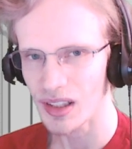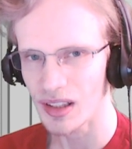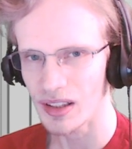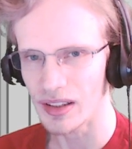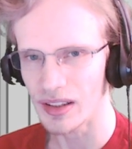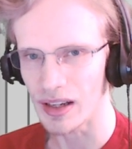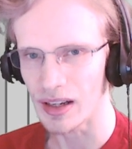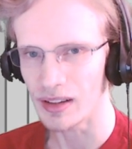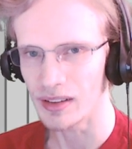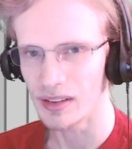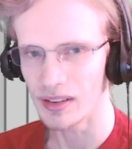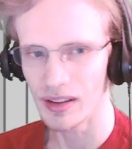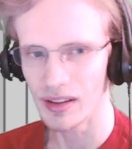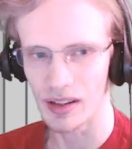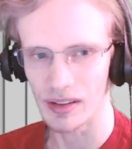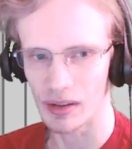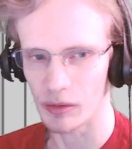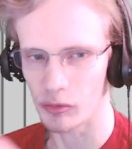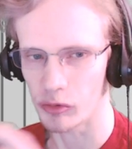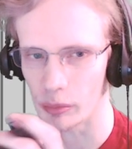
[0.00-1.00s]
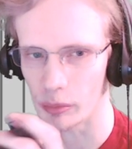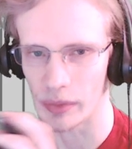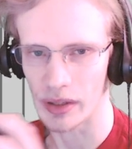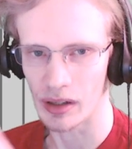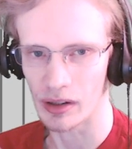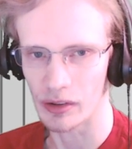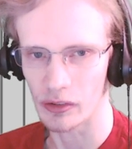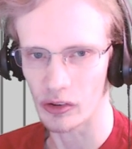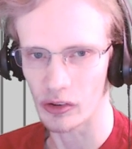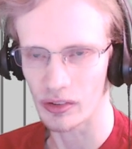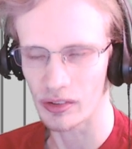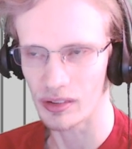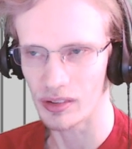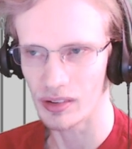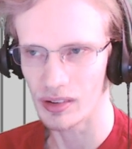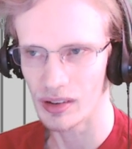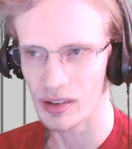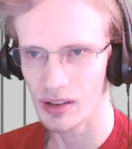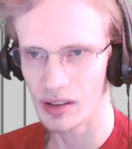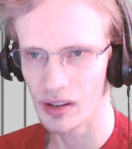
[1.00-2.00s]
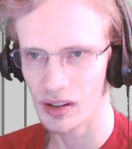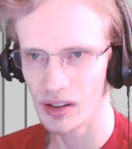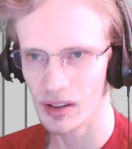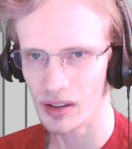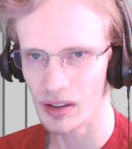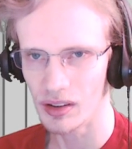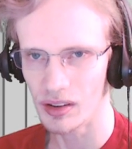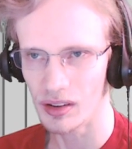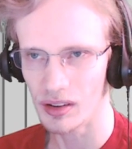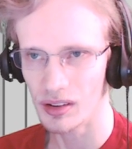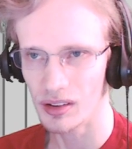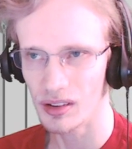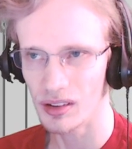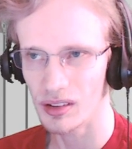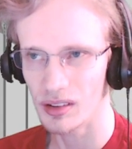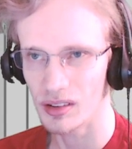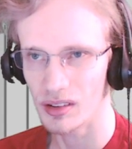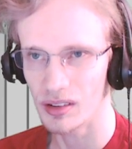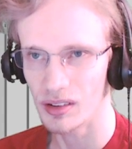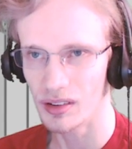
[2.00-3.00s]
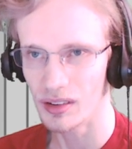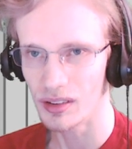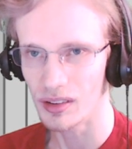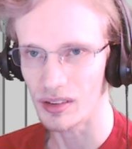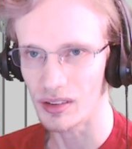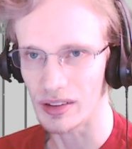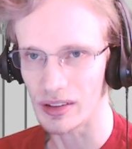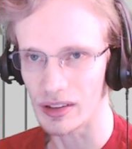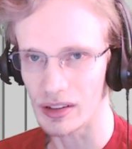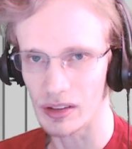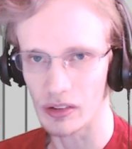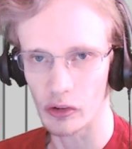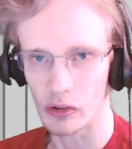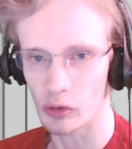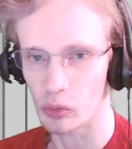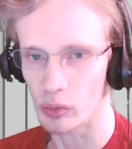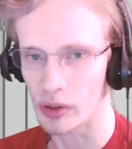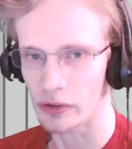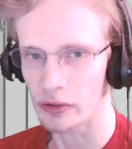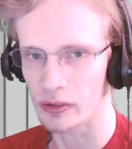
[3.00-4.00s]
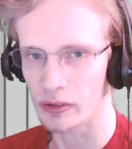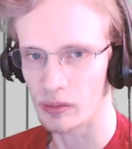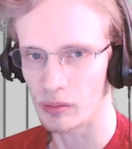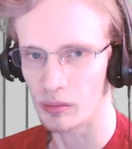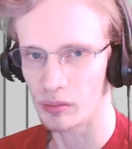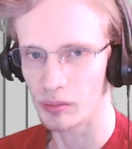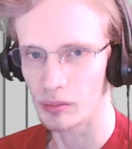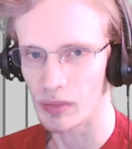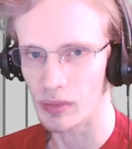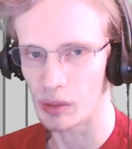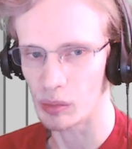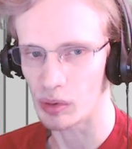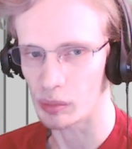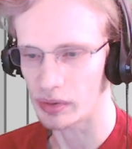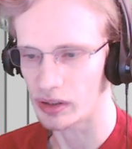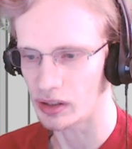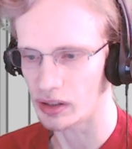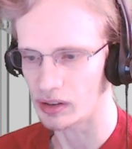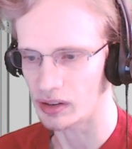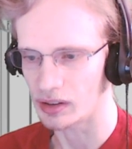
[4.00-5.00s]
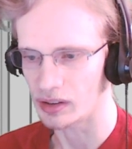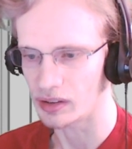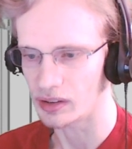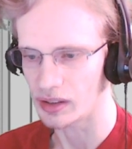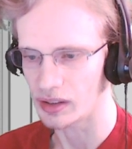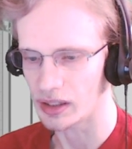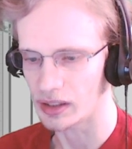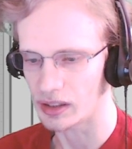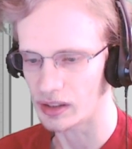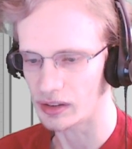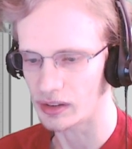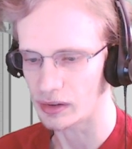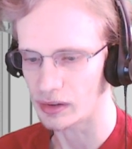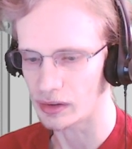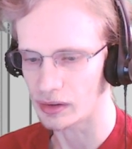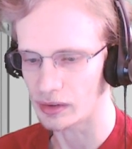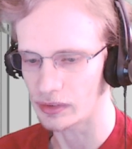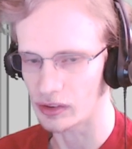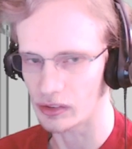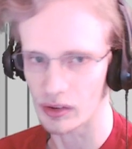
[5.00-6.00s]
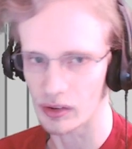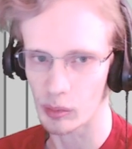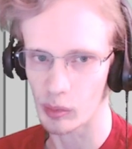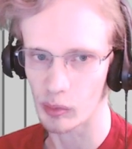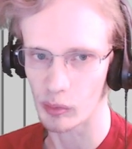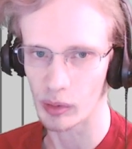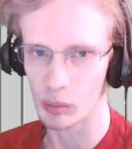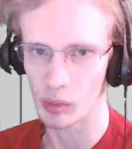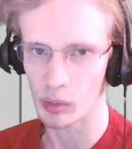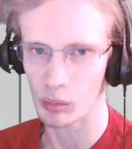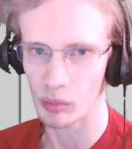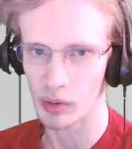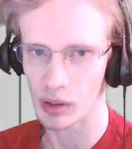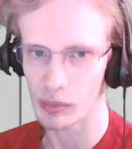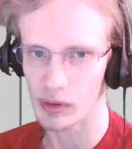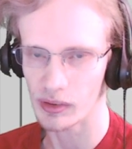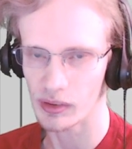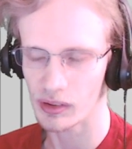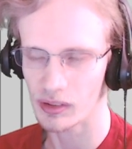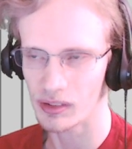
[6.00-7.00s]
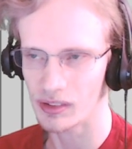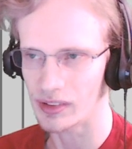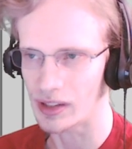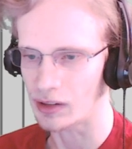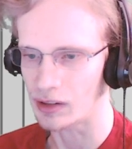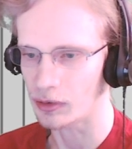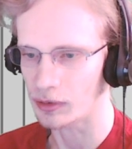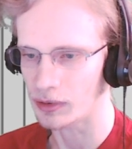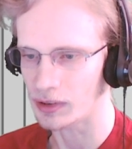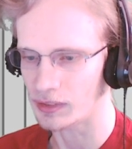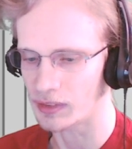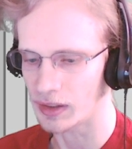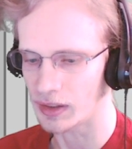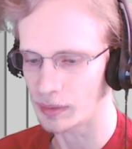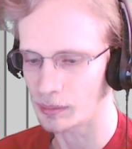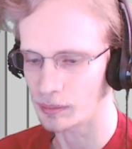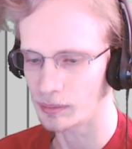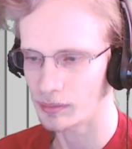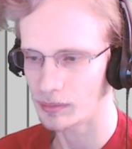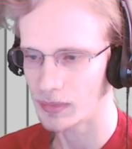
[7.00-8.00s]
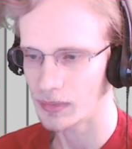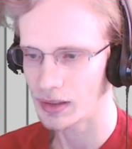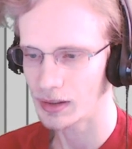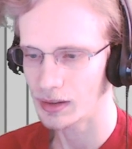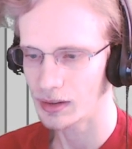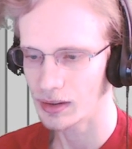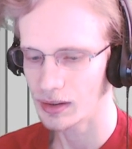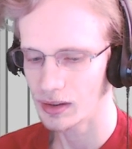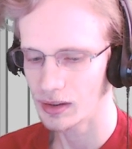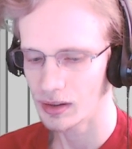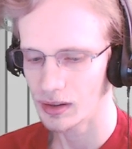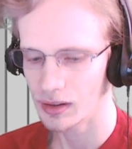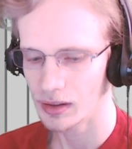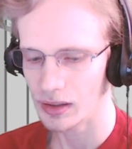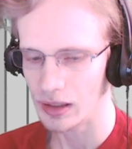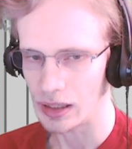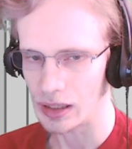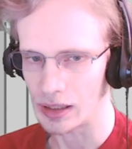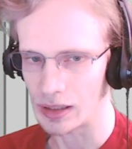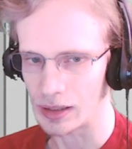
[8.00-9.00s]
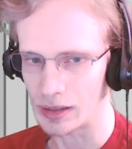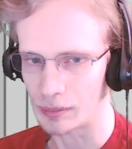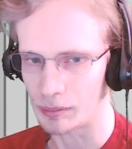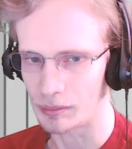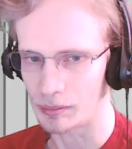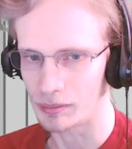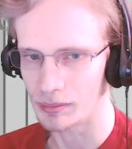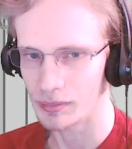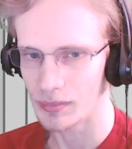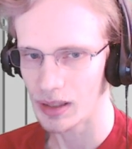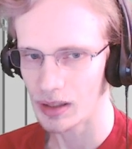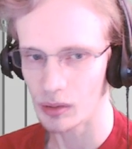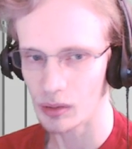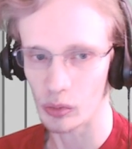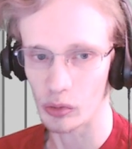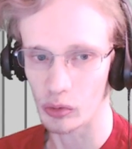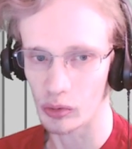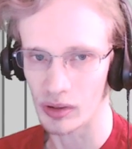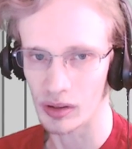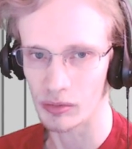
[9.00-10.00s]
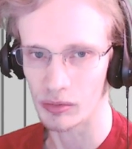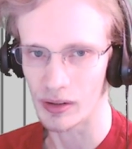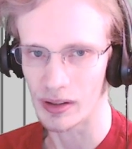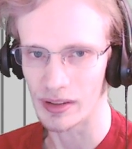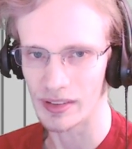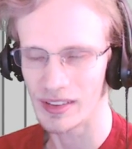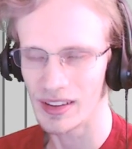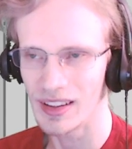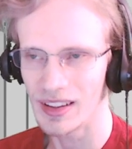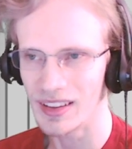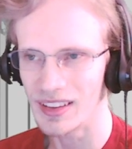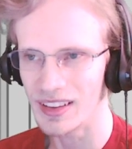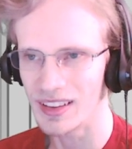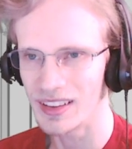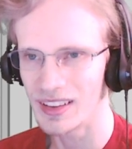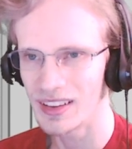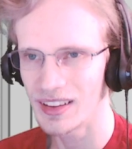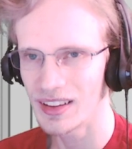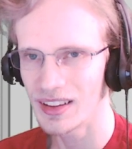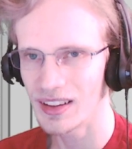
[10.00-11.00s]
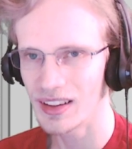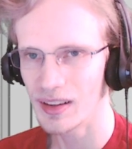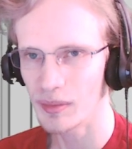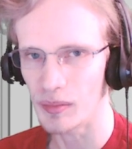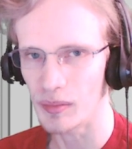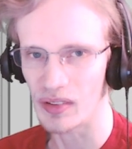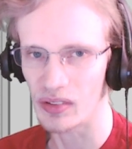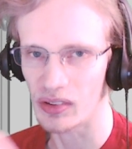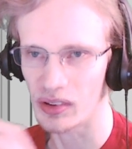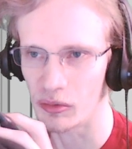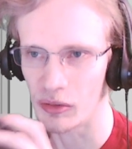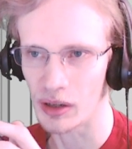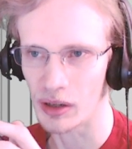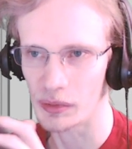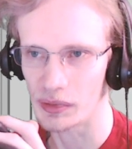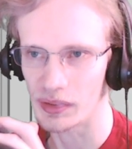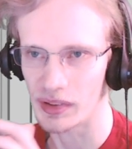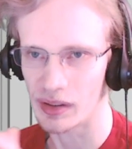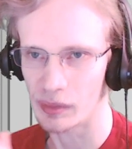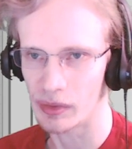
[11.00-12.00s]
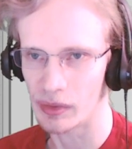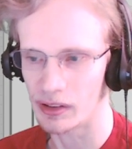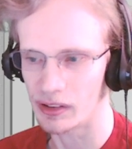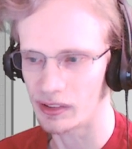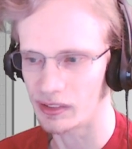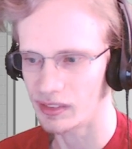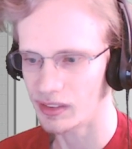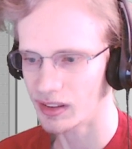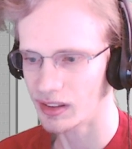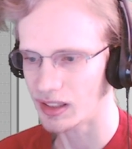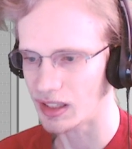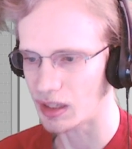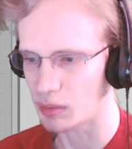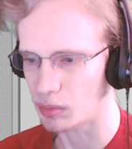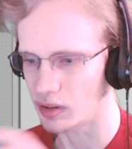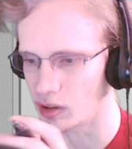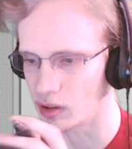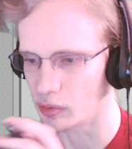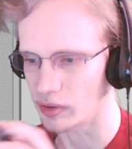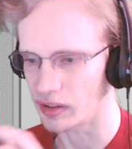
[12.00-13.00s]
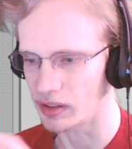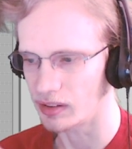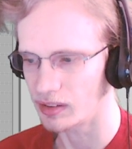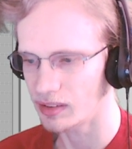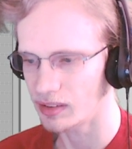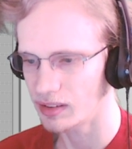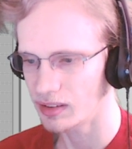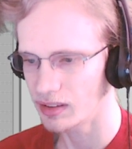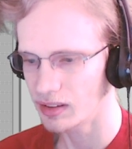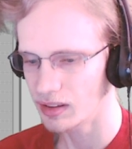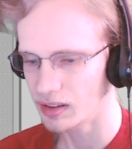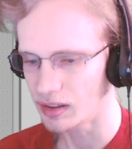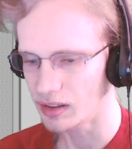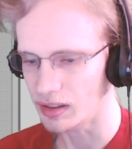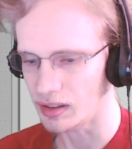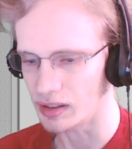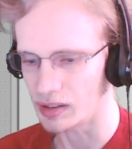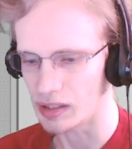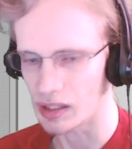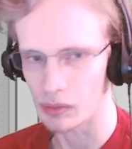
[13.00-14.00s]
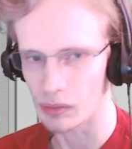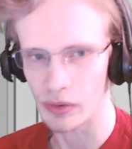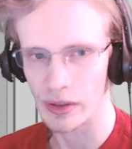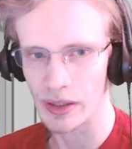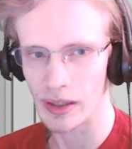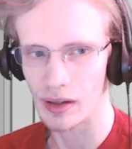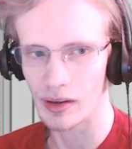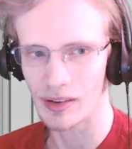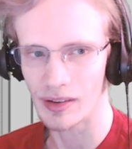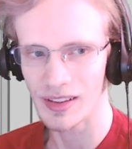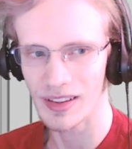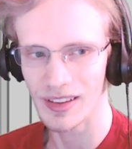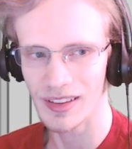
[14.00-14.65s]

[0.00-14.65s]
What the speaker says: Yeah, and then from there, just watching MLP and then getting the double ring moon puppets, downloading them, was really fun. Messing around with them and then keep it going, and now we're here.